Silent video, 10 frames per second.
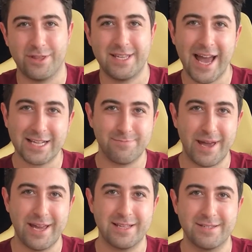with
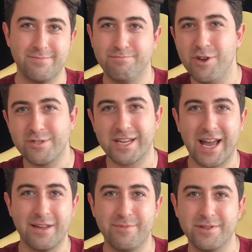text-based
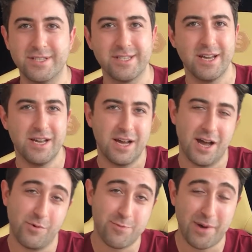music elements,
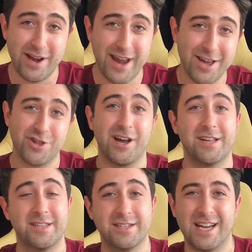which by nature
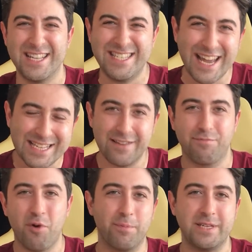has an
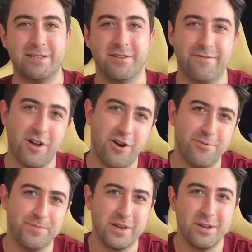addictive property to the
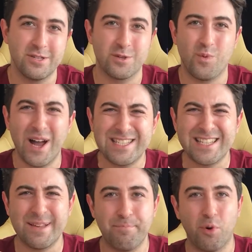flow. So why
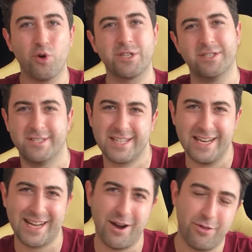is this important to
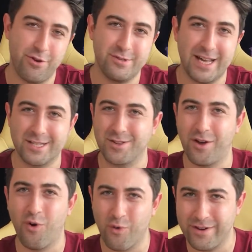skincare
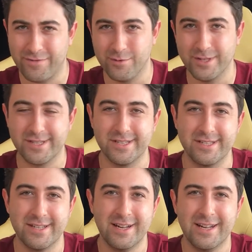enthusiasts or
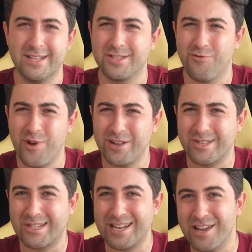influencers? So
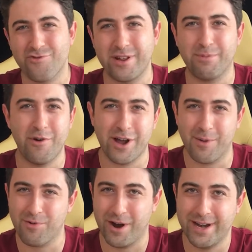Reels is literally
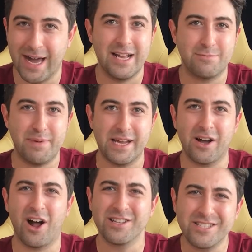blowing up right now. It's being
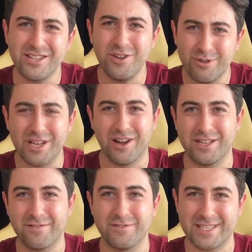
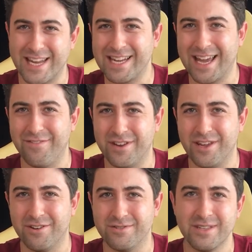underutilized for skincare
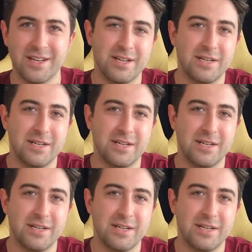videos.